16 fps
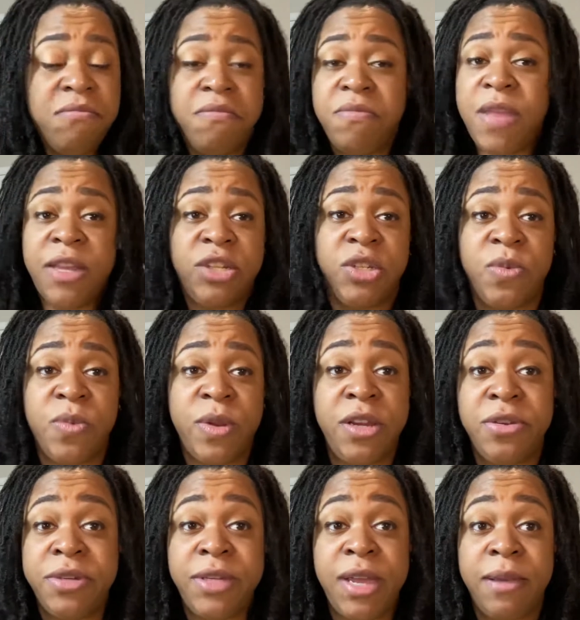And that's just one of
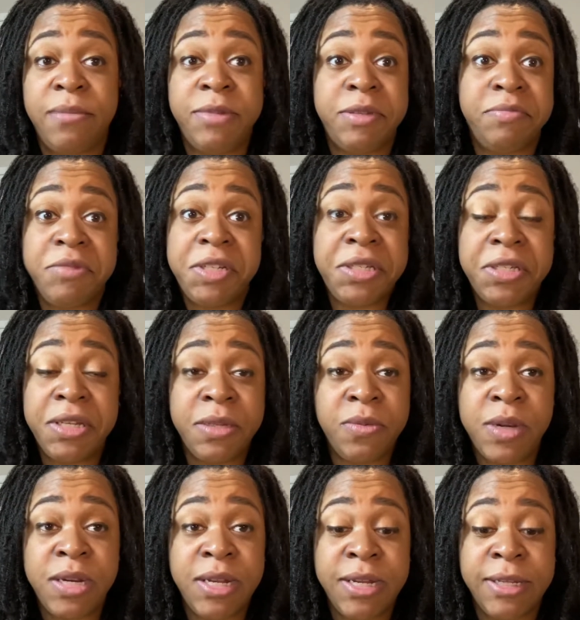your steps. It just is
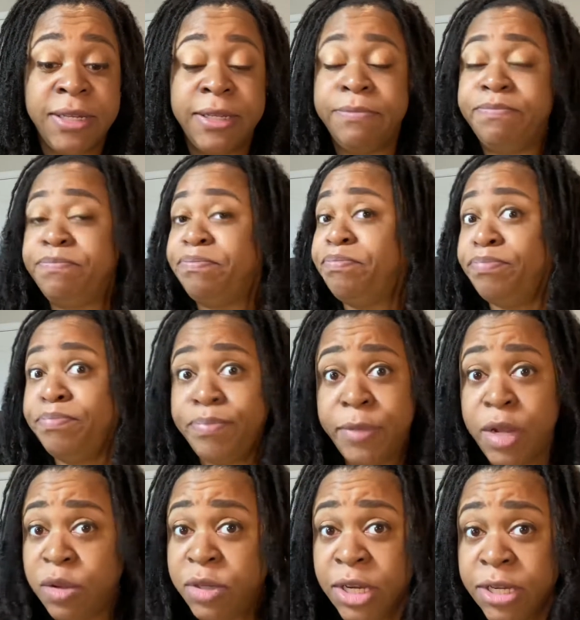what it is.
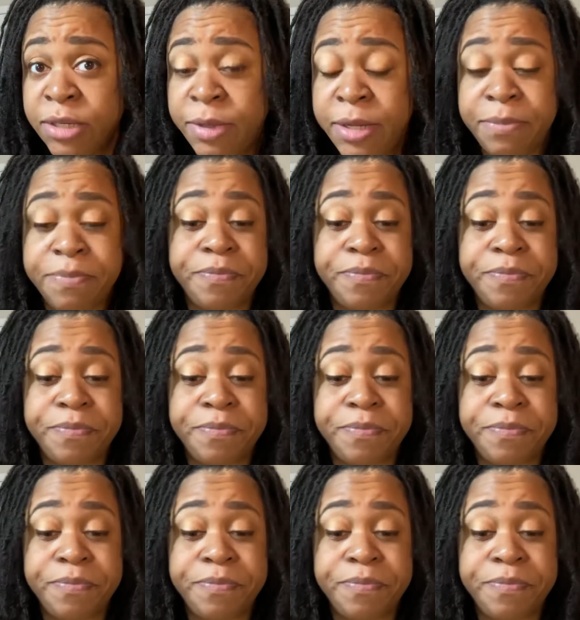No judgment.